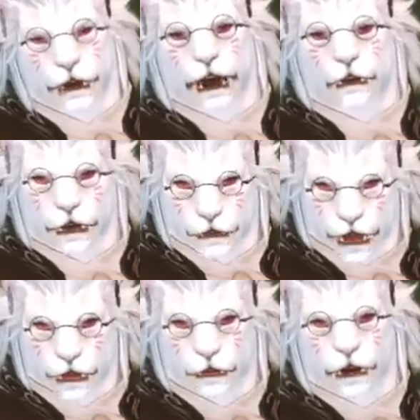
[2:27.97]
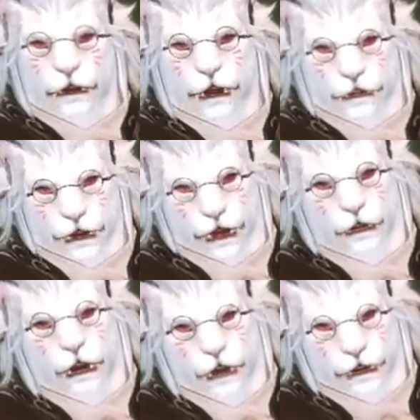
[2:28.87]
You can also get them just from doing
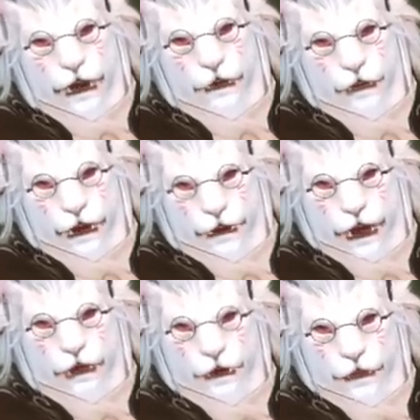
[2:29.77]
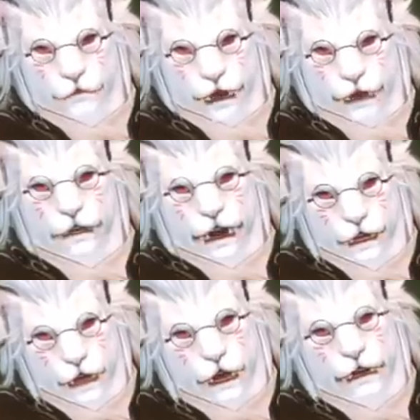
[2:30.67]
your roulettes and stuff like that.
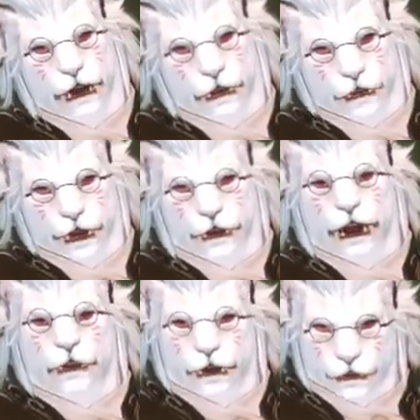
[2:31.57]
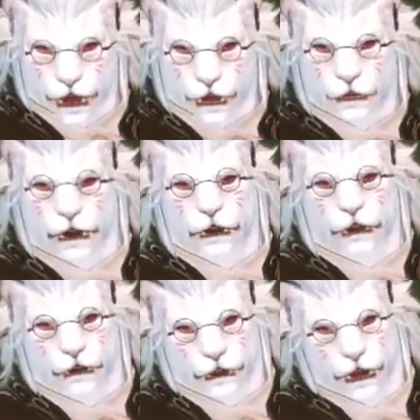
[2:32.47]
And these are going to be really useful because this is
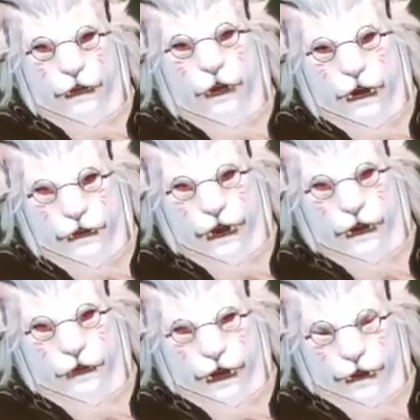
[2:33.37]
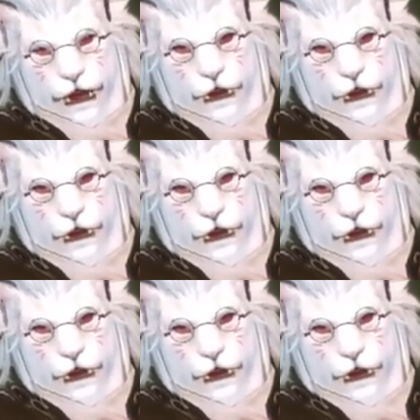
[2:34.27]
what you're going to spend on.